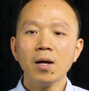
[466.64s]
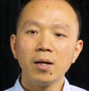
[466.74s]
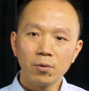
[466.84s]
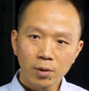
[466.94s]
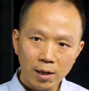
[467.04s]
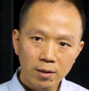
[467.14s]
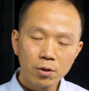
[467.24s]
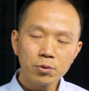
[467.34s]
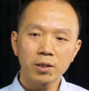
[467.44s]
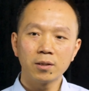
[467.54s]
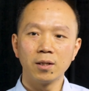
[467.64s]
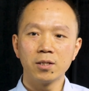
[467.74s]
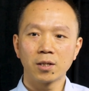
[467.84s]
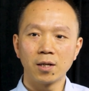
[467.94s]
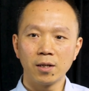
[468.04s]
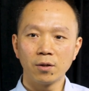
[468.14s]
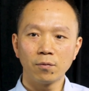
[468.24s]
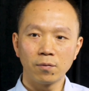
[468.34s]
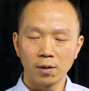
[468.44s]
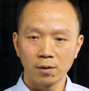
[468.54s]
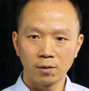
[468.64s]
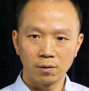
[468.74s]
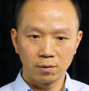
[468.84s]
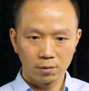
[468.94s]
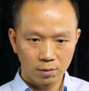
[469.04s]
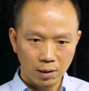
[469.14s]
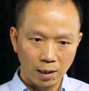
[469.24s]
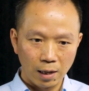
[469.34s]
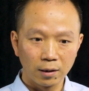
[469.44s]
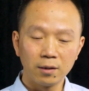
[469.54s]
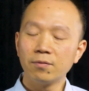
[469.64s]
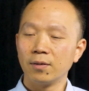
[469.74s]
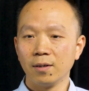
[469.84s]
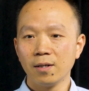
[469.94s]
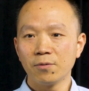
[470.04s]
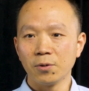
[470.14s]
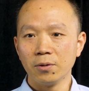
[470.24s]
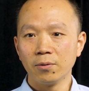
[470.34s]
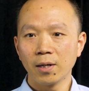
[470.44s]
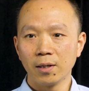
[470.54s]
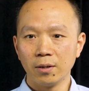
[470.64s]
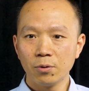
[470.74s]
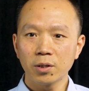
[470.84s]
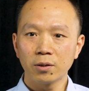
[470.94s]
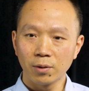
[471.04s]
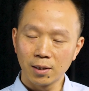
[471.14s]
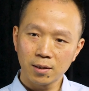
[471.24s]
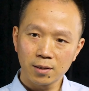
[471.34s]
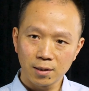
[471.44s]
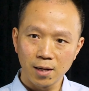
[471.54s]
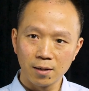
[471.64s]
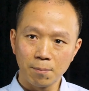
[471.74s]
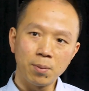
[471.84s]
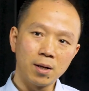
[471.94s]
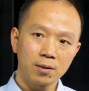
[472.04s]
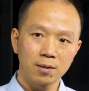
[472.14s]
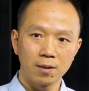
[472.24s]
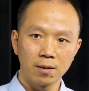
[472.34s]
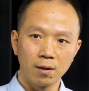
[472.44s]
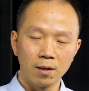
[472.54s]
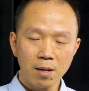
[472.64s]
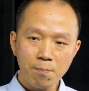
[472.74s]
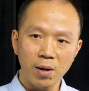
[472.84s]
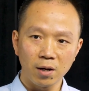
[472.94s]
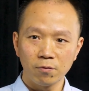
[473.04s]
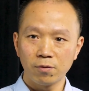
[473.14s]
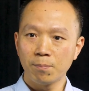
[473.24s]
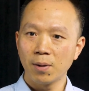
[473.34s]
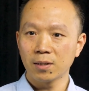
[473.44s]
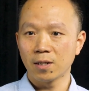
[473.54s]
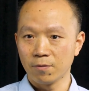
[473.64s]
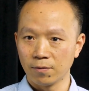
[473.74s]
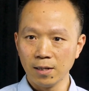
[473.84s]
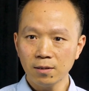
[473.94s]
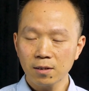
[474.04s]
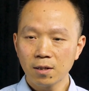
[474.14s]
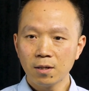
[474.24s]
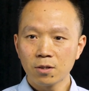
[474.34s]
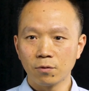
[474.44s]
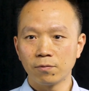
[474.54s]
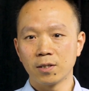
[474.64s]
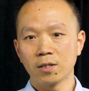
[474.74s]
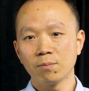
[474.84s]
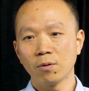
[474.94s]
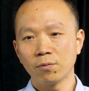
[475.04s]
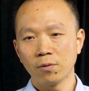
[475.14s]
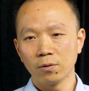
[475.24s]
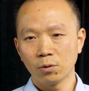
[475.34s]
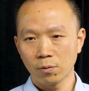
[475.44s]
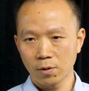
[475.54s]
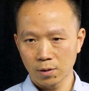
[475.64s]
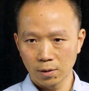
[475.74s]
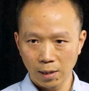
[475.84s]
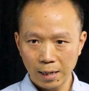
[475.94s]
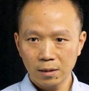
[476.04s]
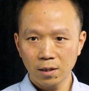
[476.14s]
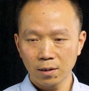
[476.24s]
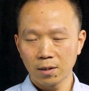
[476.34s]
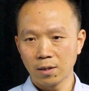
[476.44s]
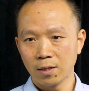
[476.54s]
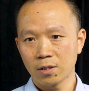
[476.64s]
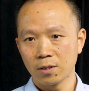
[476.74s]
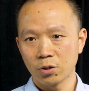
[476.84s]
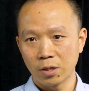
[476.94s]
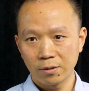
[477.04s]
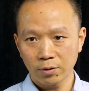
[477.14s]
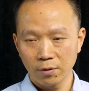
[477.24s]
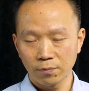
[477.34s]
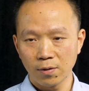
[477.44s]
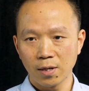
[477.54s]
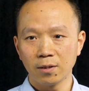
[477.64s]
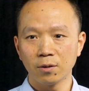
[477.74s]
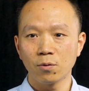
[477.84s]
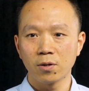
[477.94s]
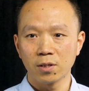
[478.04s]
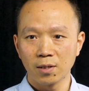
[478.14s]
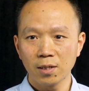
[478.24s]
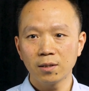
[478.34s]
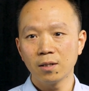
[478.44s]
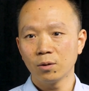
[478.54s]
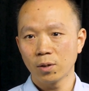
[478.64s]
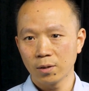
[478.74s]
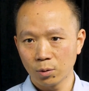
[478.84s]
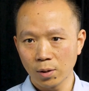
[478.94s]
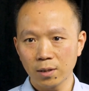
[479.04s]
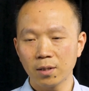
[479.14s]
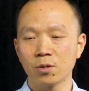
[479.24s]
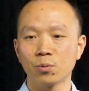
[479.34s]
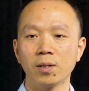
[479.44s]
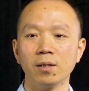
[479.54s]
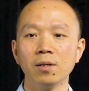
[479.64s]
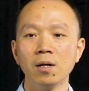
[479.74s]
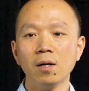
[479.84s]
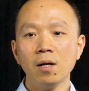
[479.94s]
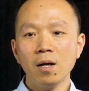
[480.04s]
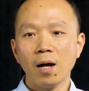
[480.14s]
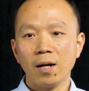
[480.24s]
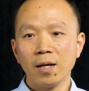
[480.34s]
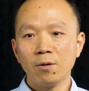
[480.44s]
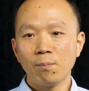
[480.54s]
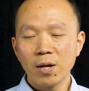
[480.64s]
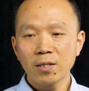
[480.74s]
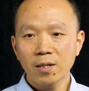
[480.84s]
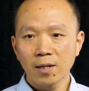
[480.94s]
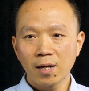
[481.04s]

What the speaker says: You can use it as kind of, at a different level. You can use it to understand the past impact of the past events. So for example, for 2018, there's a drought event, 2019, 2020 as well. And then you basically